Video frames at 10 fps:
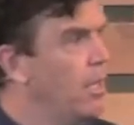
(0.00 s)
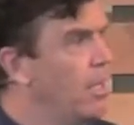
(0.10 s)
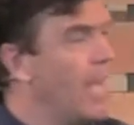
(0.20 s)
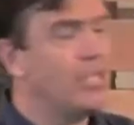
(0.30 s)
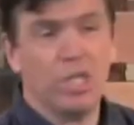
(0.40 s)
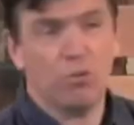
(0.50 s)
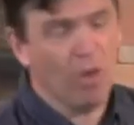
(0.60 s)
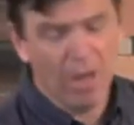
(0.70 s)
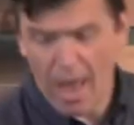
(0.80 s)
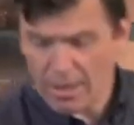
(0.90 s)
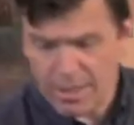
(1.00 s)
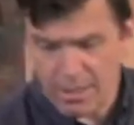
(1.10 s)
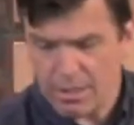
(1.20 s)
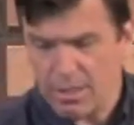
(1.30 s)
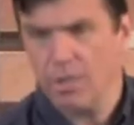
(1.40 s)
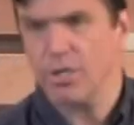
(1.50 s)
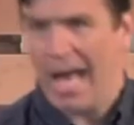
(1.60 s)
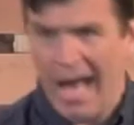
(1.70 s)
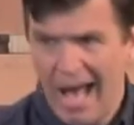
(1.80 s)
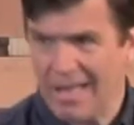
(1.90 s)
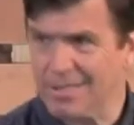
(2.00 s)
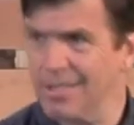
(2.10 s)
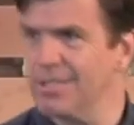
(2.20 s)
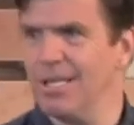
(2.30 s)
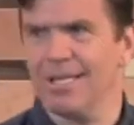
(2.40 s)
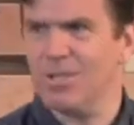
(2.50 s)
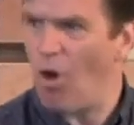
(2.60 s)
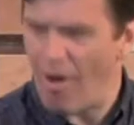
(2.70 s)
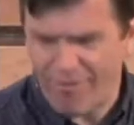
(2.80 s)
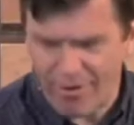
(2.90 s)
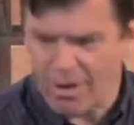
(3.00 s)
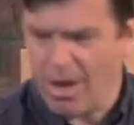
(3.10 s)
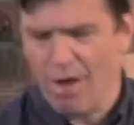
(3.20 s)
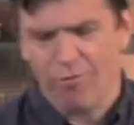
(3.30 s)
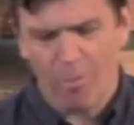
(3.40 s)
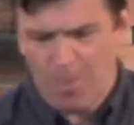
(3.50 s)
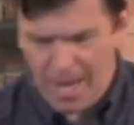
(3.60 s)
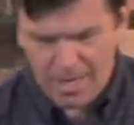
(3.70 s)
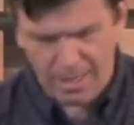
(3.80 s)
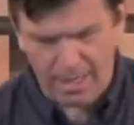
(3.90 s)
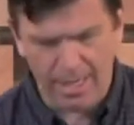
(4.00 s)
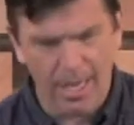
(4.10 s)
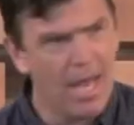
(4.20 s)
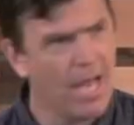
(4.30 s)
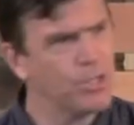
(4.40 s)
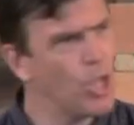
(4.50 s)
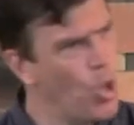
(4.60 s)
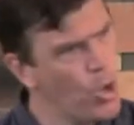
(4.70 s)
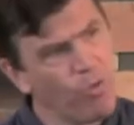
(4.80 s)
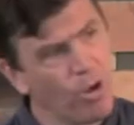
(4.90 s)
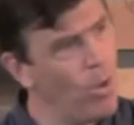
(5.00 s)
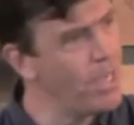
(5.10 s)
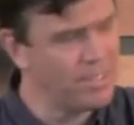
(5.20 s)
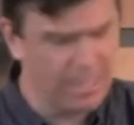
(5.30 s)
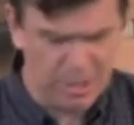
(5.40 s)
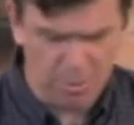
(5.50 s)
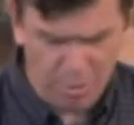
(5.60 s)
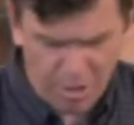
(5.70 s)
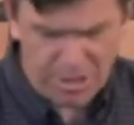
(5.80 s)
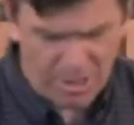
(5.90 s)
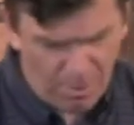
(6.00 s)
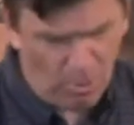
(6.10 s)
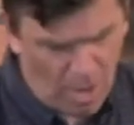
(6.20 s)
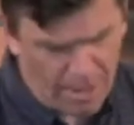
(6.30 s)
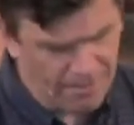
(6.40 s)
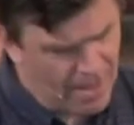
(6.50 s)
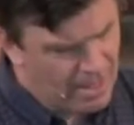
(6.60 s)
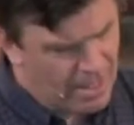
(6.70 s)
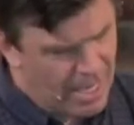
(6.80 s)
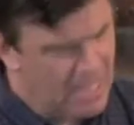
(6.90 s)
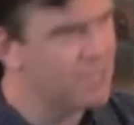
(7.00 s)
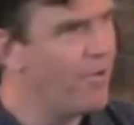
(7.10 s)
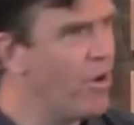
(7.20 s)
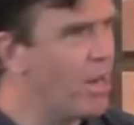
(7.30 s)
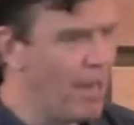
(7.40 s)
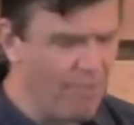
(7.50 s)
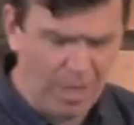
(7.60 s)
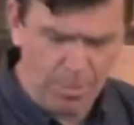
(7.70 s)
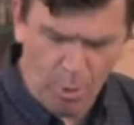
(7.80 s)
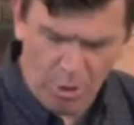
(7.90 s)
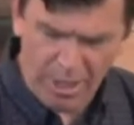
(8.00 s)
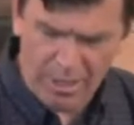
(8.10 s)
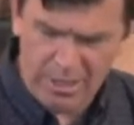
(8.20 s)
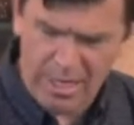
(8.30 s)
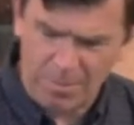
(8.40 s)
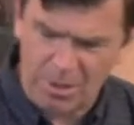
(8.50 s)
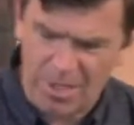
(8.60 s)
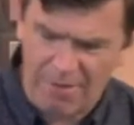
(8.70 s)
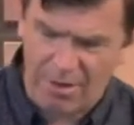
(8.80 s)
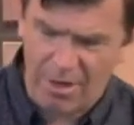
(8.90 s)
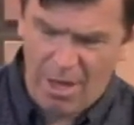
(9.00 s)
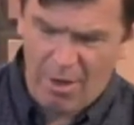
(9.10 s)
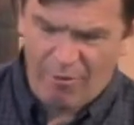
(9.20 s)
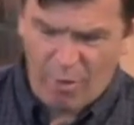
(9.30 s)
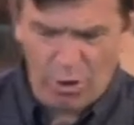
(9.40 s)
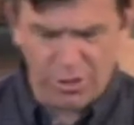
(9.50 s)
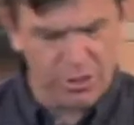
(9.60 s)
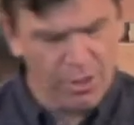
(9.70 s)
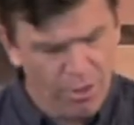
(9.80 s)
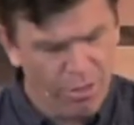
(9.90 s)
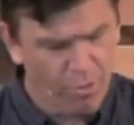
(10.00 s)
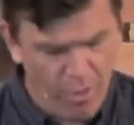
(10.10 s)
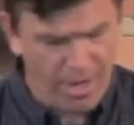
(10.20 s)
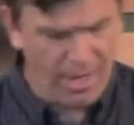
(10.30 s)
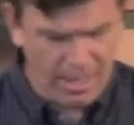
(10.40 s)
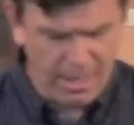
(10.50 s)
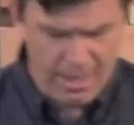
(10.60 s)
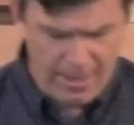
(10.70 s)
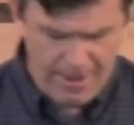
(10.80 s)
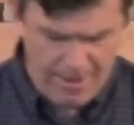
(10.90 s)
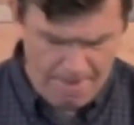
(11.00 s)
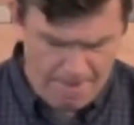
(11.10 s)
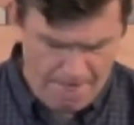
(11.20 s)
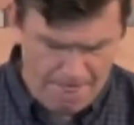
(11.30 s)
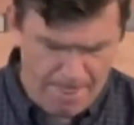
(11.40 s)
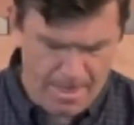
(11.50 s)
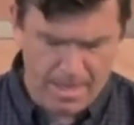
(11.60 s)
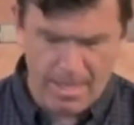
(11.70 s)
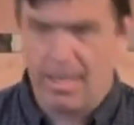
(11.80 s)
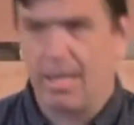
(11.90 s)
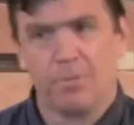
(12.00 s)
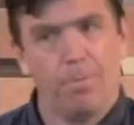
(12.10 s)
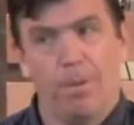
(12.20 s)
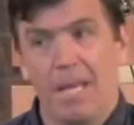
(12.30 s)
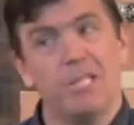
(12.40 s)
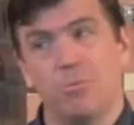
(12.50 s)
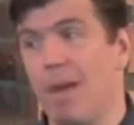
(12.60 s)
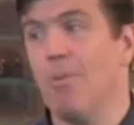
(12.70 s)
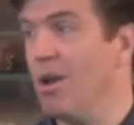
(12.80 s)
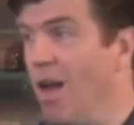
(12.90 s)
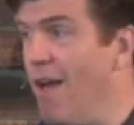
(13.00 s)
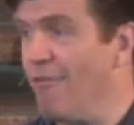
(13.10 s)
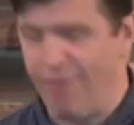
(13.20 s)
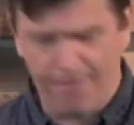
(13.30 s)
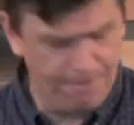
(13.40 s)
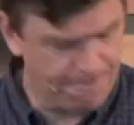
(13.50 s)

And she's reluctant to ask until it's offered repeatedly. And so her request is a pretty simple one. And it's very cleverly put in chapter 7, verse 3. It's, please spare my life.